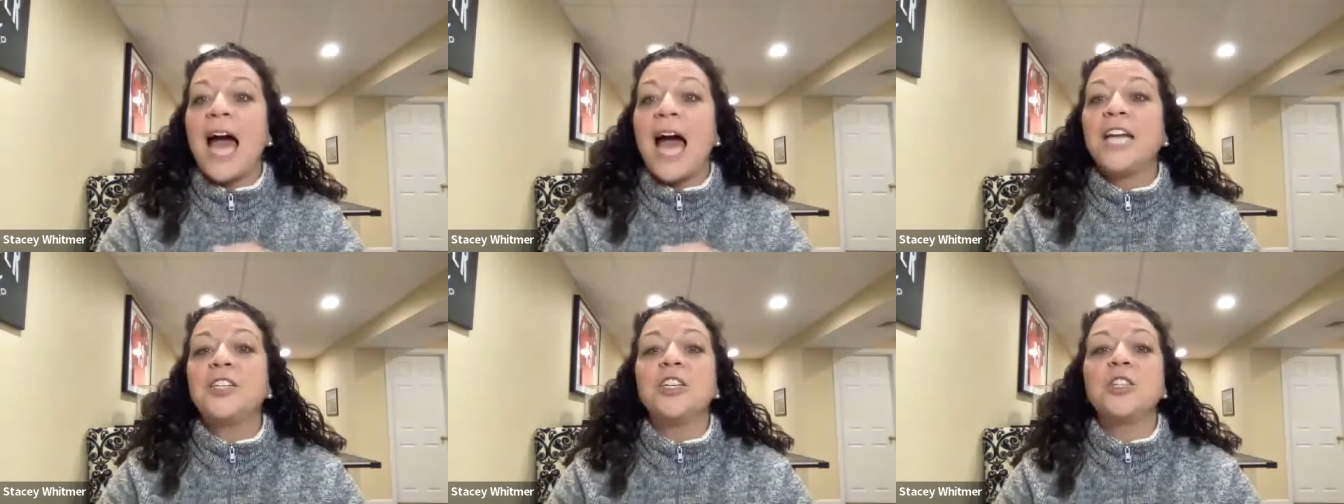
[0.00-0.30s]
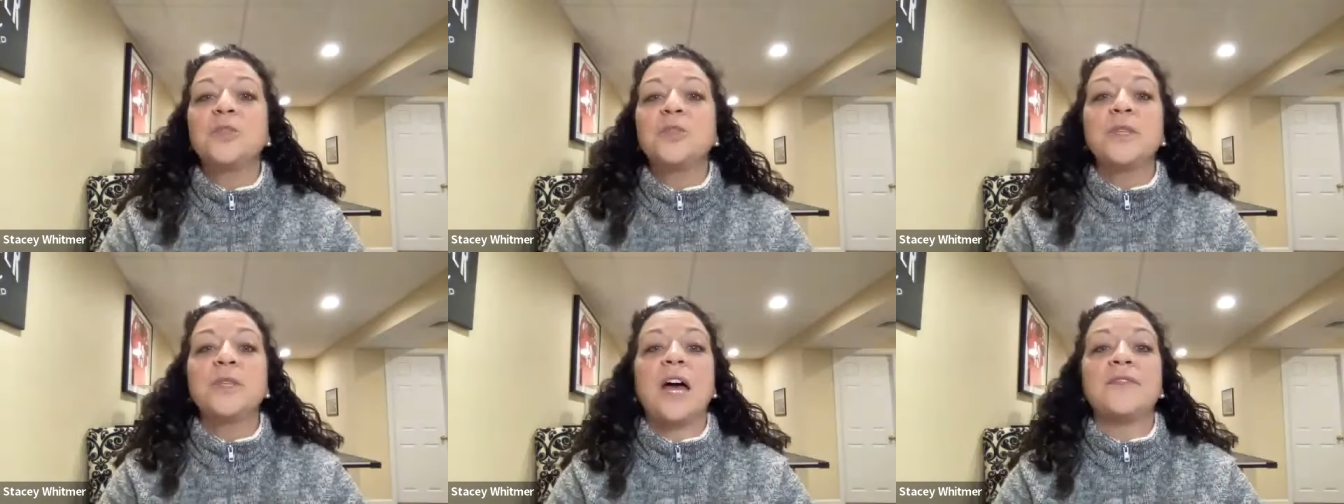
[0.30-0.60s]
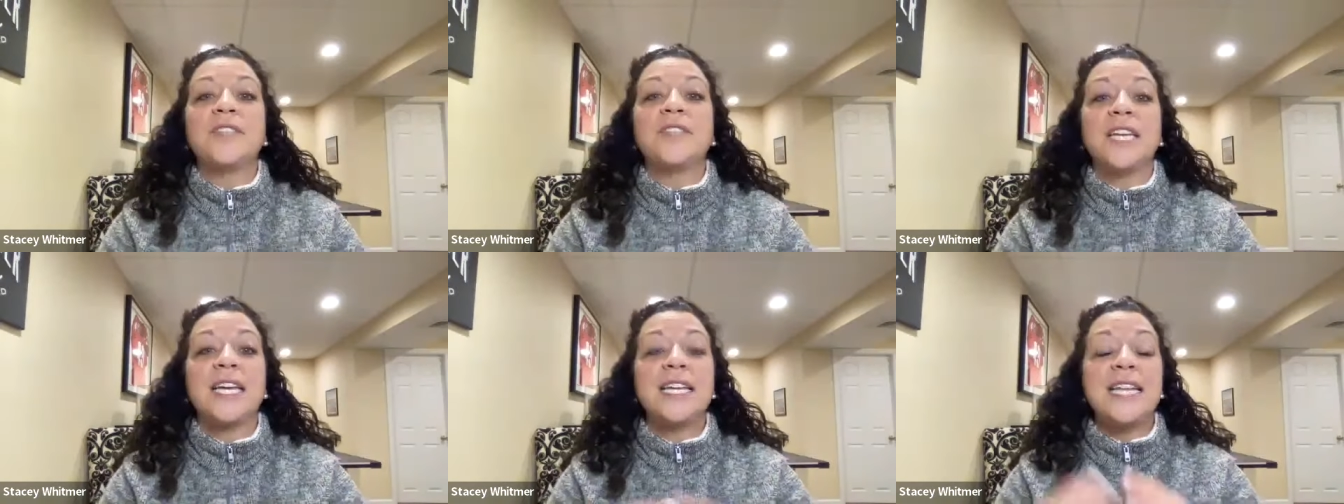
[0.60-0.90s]
I just would
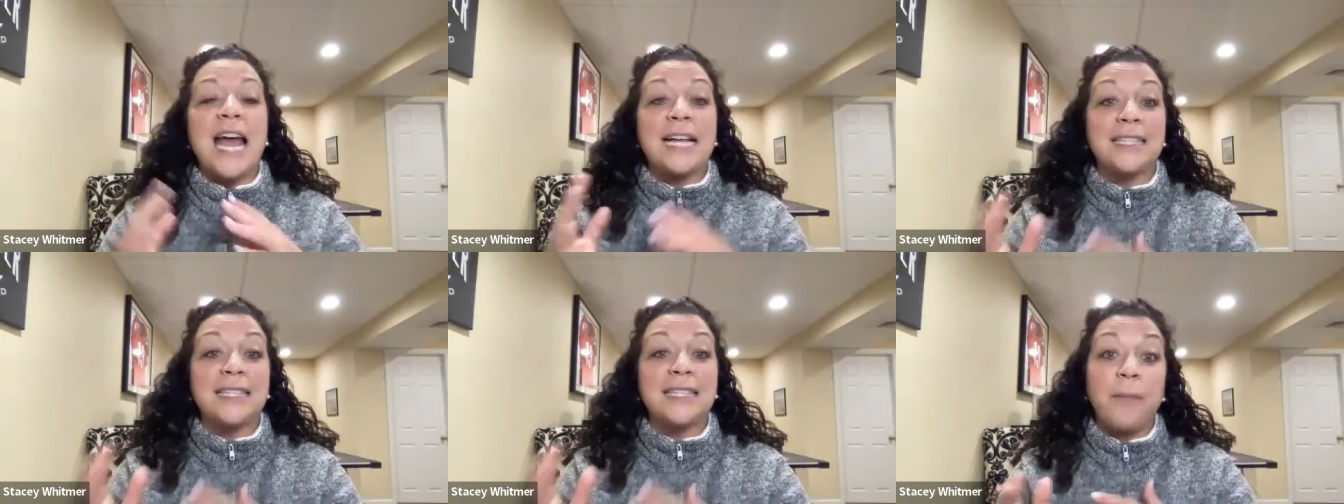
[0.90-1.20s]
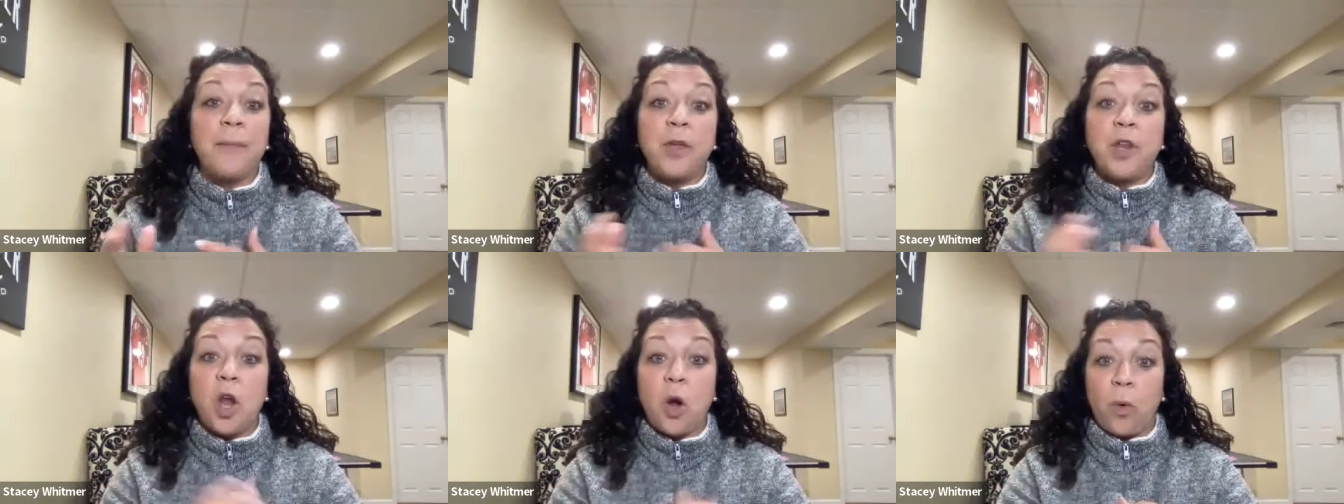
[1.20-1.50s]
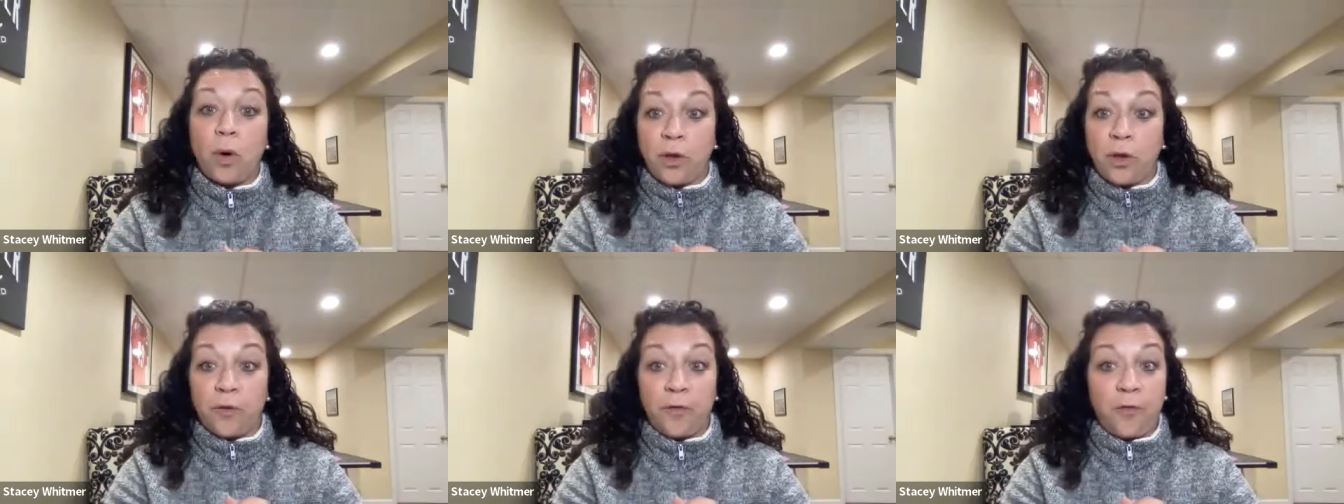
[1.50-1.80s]
love to connect. Let me know
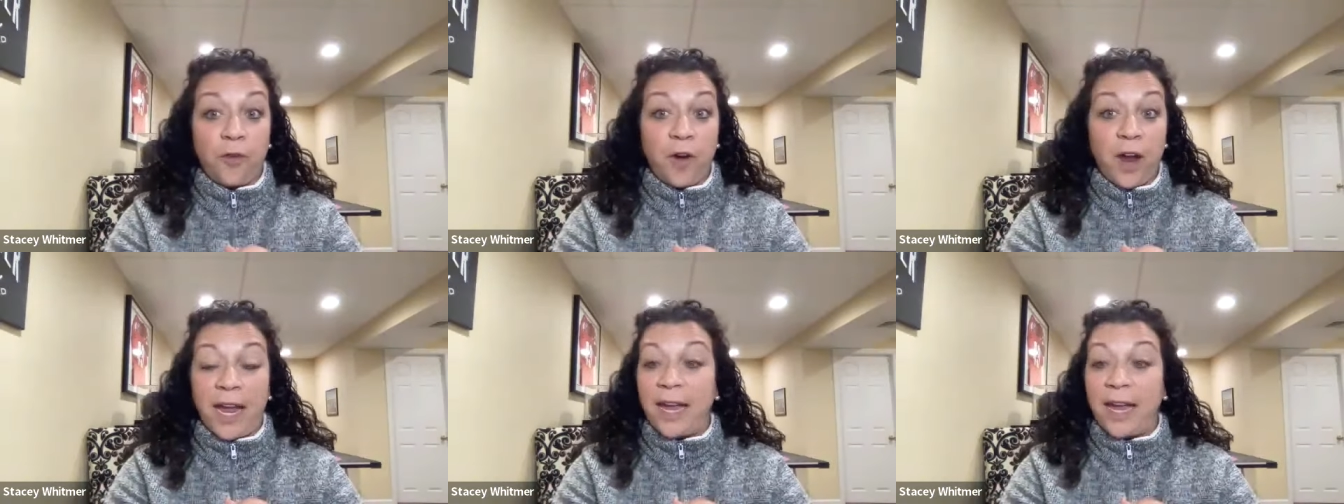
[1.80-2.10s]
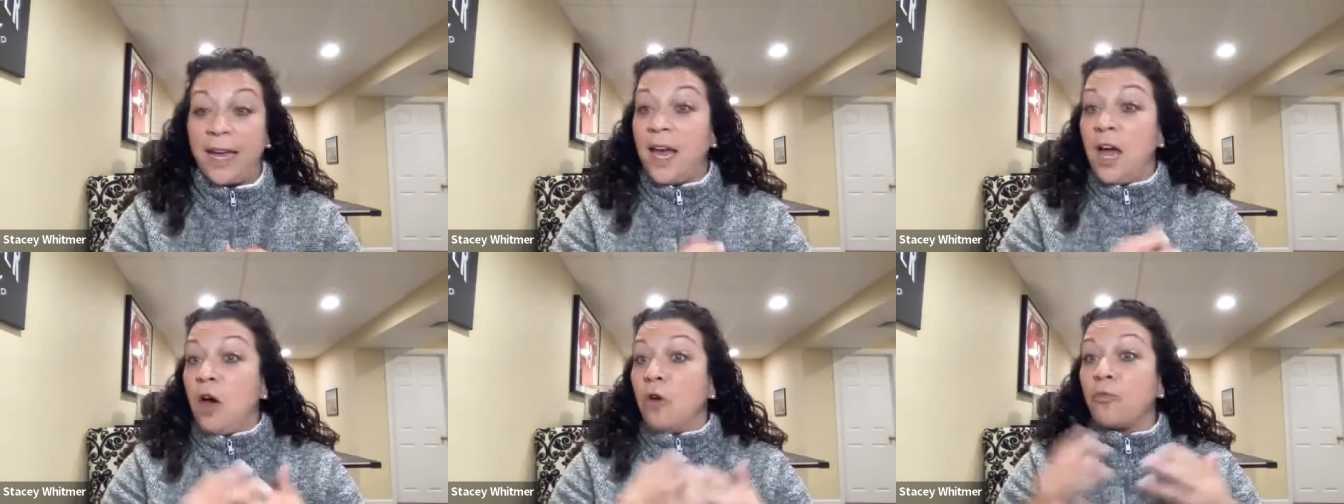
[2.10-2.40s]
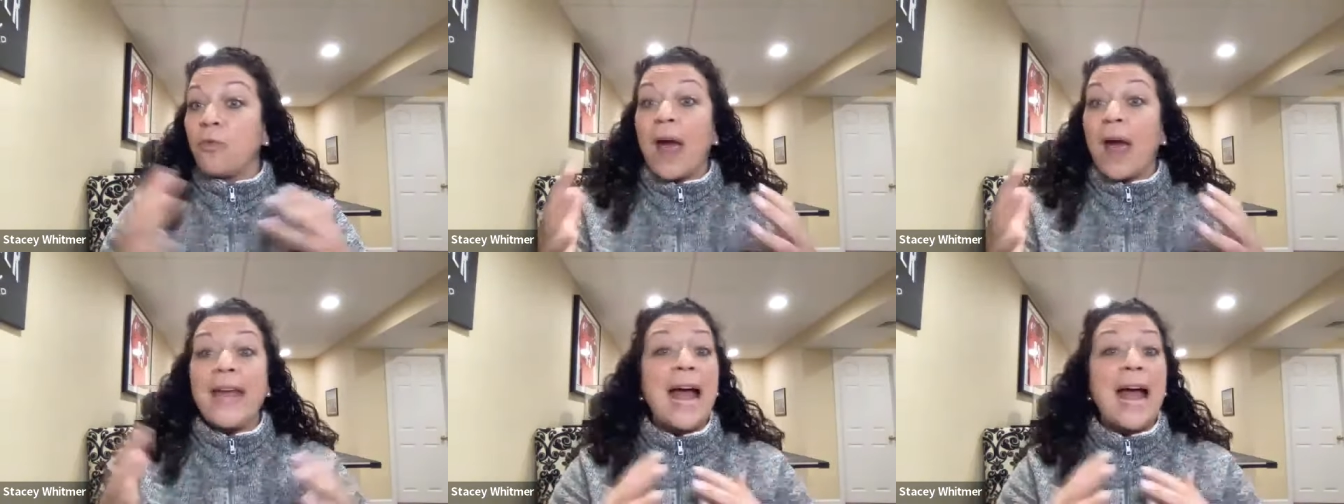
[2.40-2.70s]
when you're free,
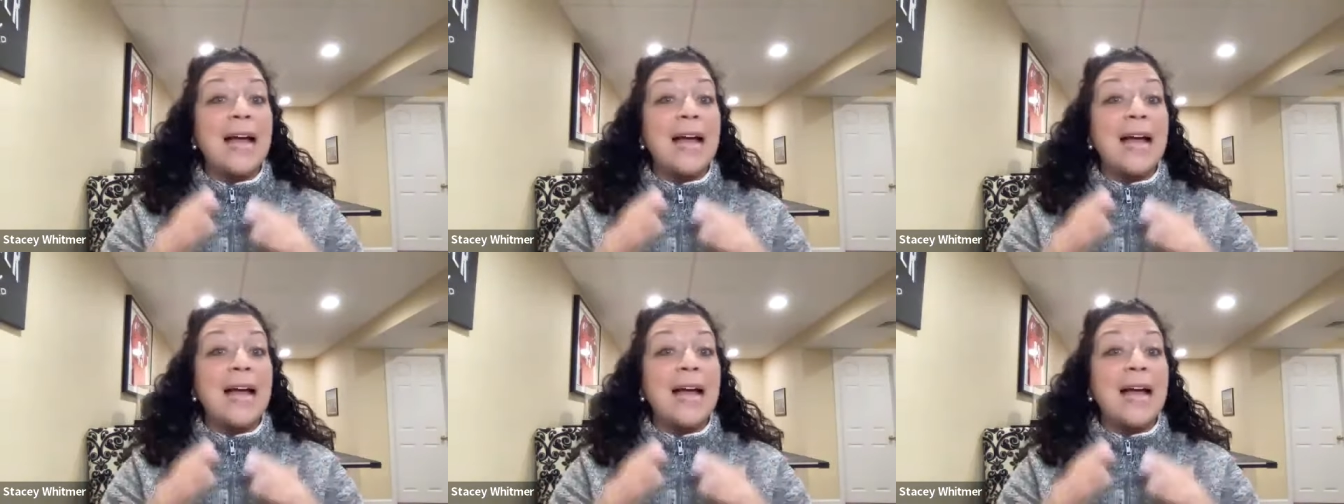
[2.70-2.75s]
right?